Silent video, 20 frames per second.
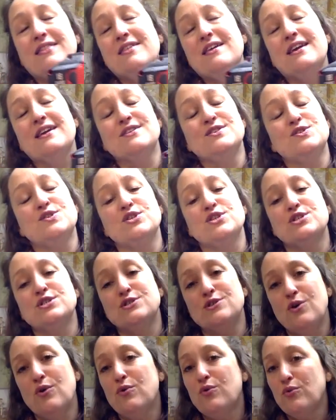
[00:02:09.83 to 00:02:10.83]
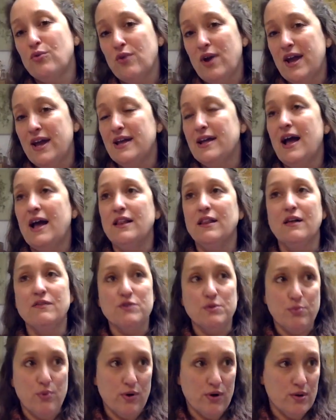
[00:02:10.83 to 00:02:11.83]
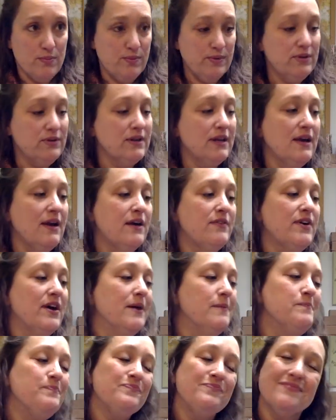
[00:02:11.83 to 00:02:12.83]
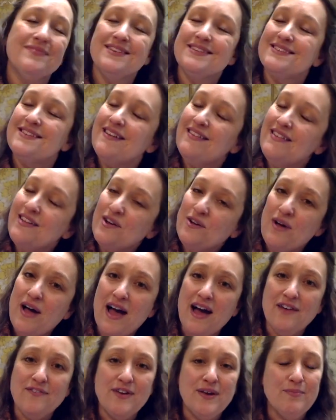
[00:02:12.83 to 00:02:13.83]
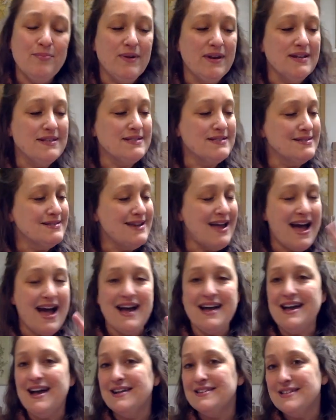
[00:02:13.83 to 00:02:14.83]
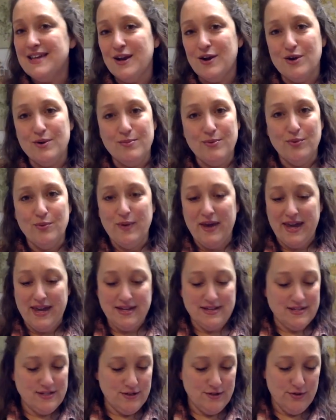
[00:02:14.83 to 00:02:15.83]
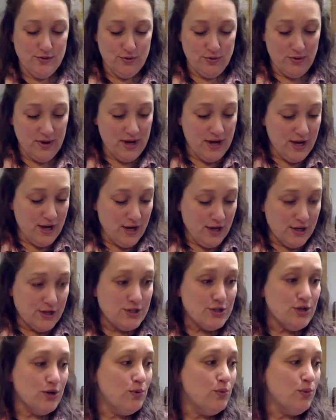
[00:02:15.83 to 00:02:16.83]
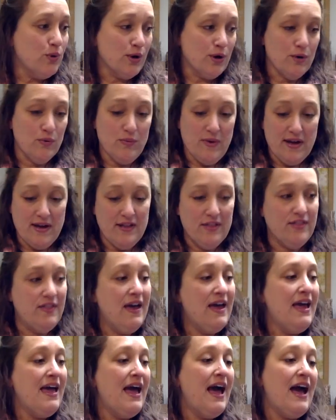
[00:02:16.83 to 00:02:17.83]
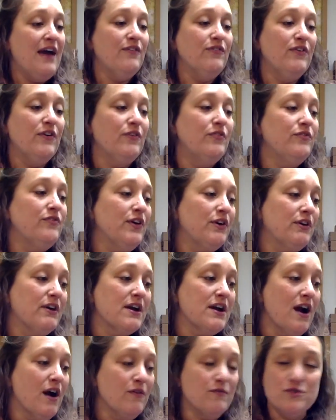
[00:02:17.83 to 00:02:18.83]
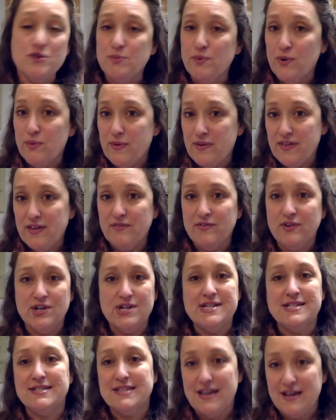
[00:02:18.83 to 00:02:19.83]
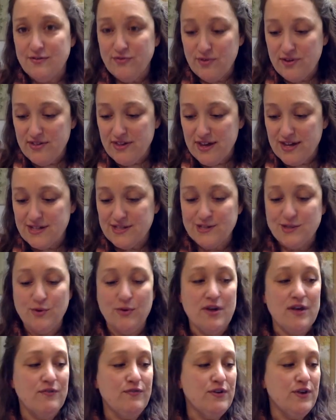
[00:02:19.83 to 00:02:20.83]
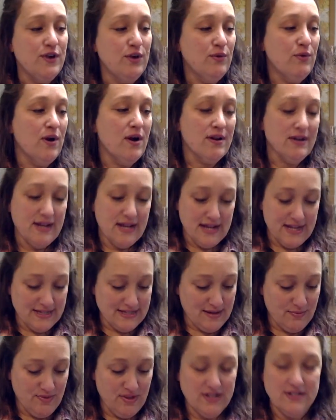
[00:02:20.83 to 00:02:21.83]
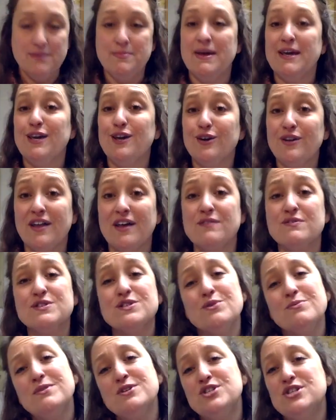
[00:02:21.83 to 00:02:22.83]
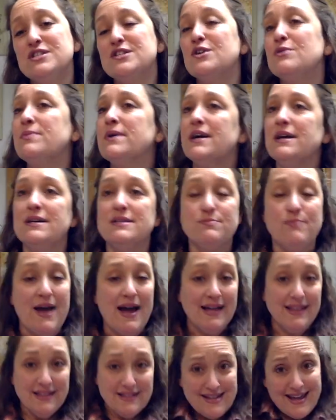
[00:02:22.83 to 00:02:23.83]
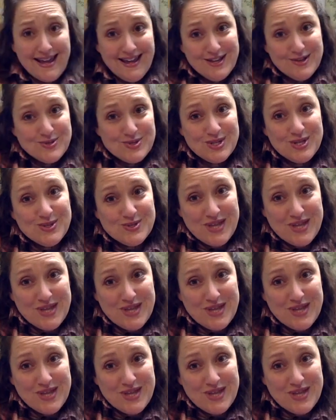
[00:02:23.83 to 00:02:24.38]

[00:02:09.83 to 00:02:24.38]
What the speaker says: think is just so great. I love the portability of it. It's a little heavy, but it's not a terrible weight to work with. I feel very comfortable with it, very safe with it. So if you are needing something to make your life so much easier, because back in the day I used to use